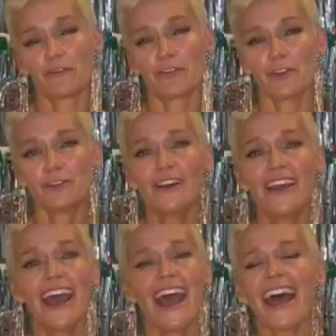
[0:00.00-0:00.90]
of you,
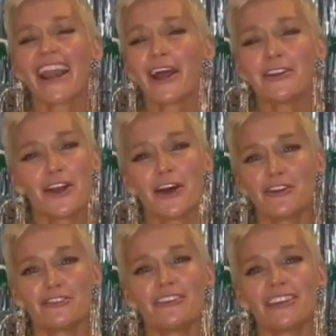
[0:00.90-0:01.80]
and I
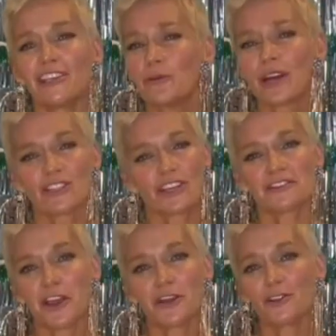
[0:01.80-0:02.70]
know you are
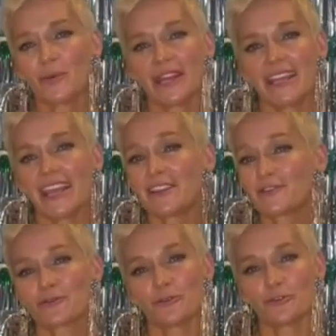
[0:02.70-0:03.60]
just going to be
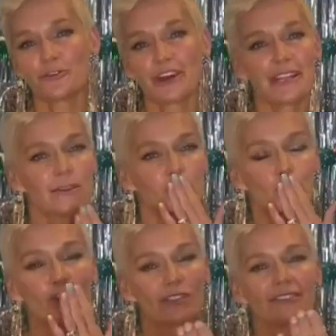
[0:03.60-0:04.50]
extraordinary.
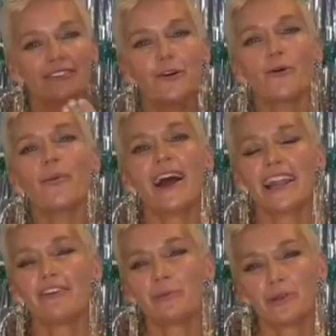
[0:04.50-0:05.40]
All my
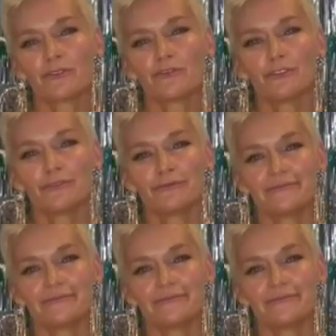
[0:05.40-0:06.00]
love, beautiful.